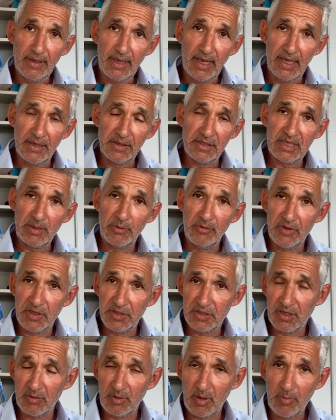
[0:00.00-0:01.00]
And some of this
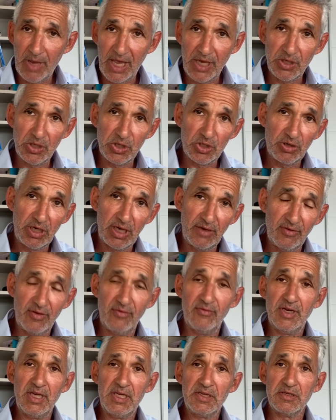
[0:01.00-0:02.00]
is going to be mandatory. Even
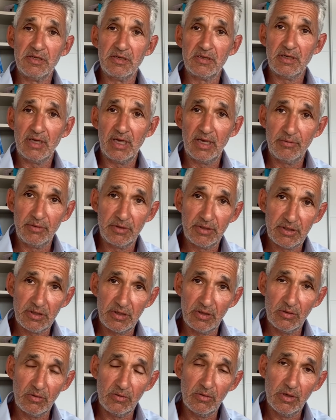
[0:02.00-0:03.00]
if it isn't, I would
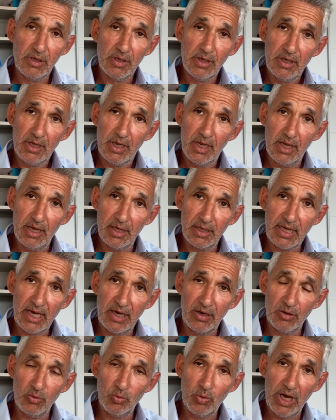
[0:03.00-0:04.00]
still uh,
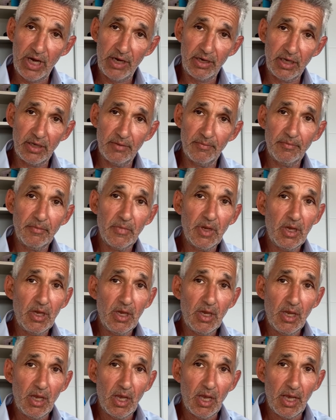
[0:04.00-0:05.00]
carry on wearing them.
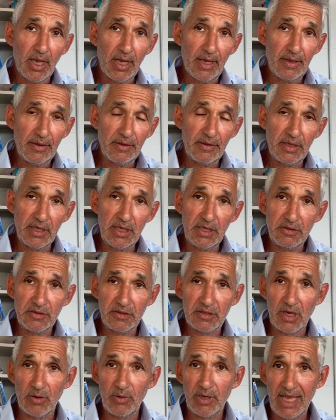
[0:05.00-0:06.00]
Uh, the
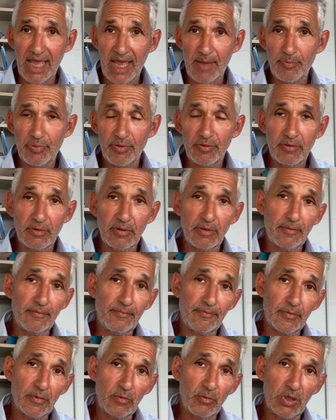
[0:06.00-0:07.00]
Z O E app,
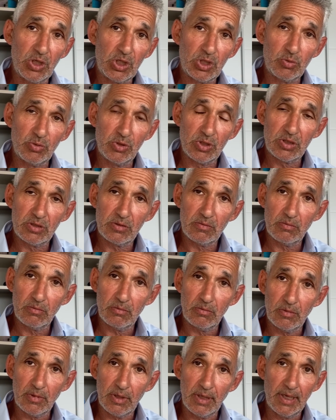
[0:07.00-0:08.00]
which was
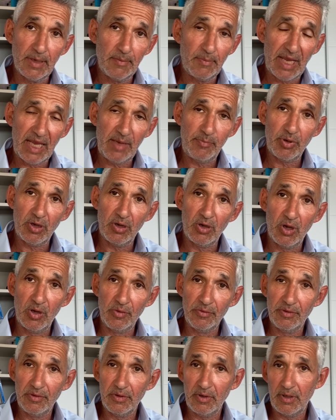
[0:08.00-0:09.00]
a paper
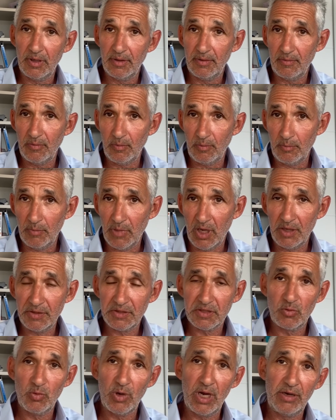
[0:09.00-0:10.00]
on
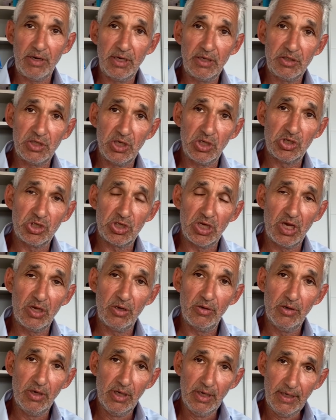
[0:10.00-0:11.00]
mask wearing, did
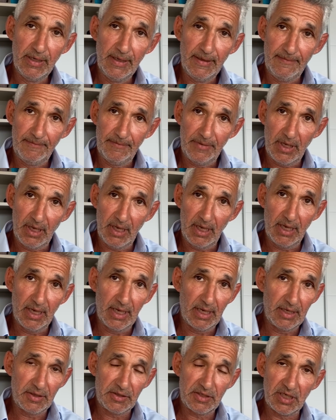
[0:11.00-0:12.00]
show
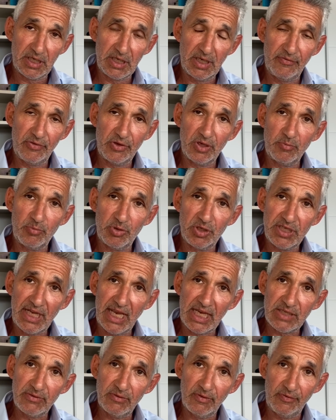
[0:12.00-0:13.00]
uh, a significant
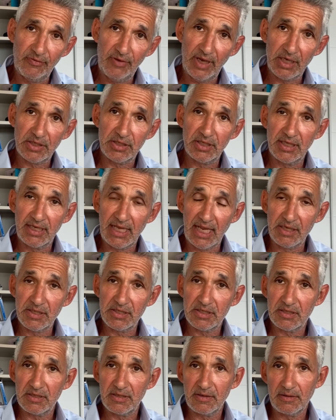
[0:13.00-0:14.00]
protective effect
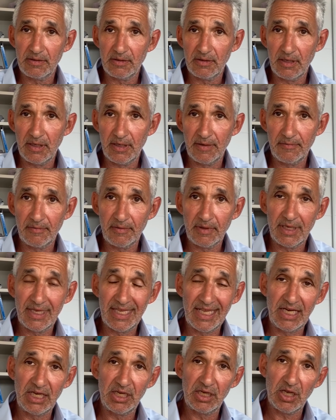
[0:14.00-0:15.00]
against uh,
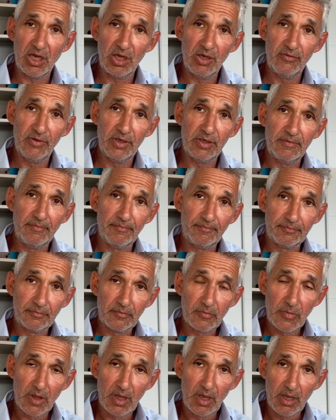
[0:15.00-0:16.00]
getting COVID,
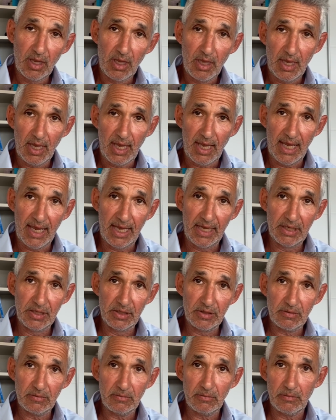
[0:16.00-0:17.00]

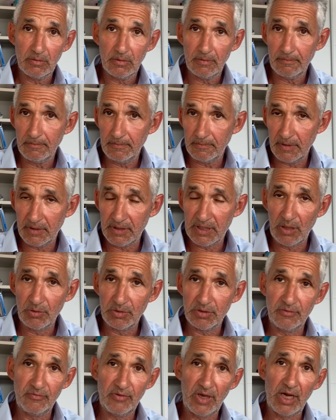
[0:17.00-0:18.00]
and the
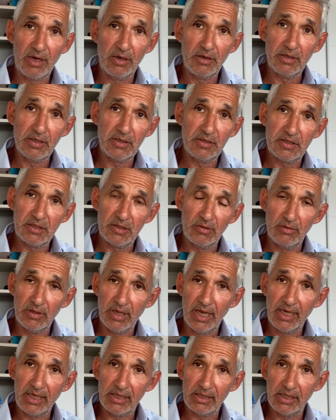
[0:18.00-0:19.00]
Delta variant is still
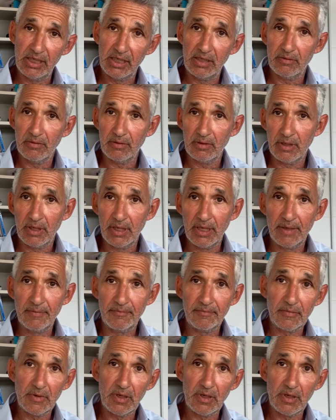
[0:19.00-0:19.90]
likely uh,